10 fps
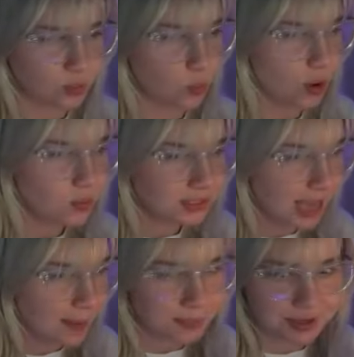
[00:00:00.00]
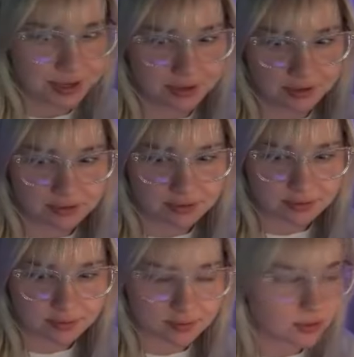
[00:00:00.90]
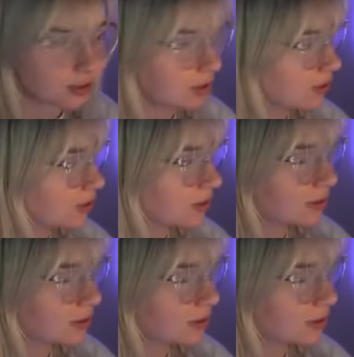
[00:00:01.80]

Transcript: You know who you felt like? Happening? The little girl.